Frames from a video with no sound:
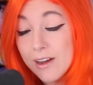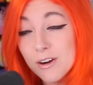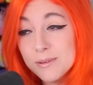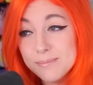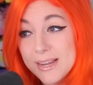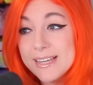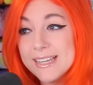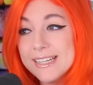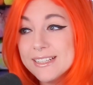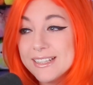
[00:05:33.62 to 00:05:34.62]
are
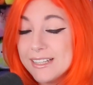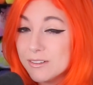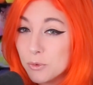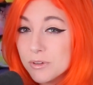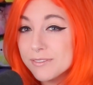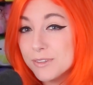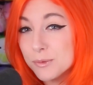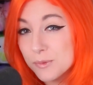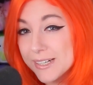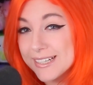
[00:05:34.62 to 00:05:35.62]
making the Lord of the
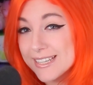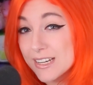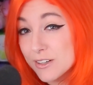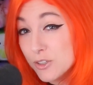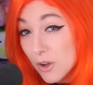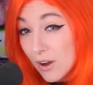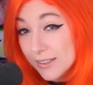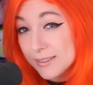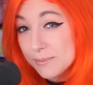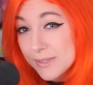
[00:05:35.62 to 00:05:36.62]
Rings
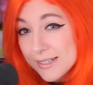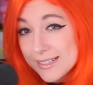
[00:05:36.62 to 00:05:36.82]
Gollum